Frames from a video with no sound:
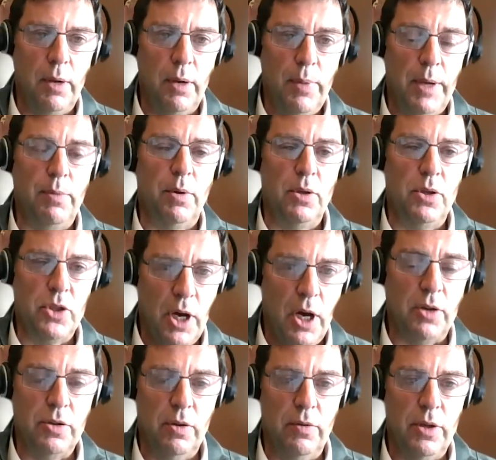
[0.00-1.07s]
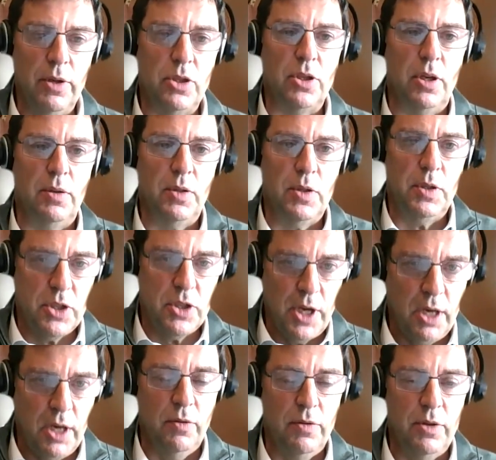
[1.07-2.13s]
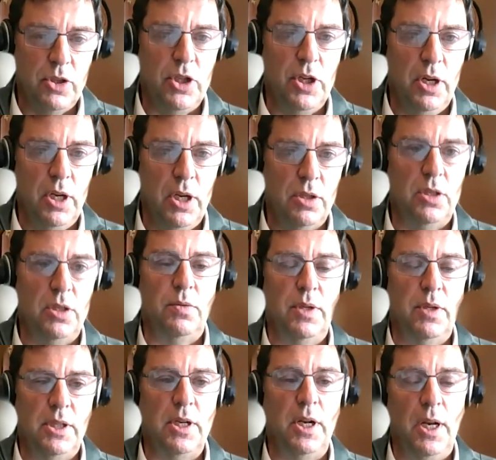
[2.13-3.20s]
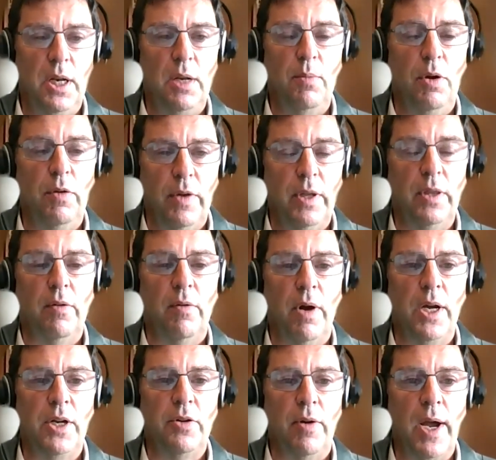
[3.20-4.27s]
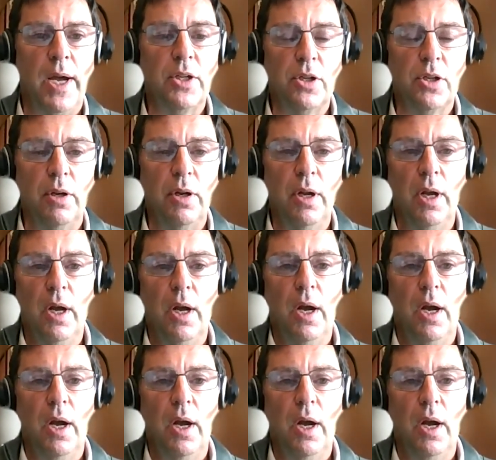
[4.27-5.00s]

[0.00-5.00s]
People can start on this journey because it's clearly moving in the right direction,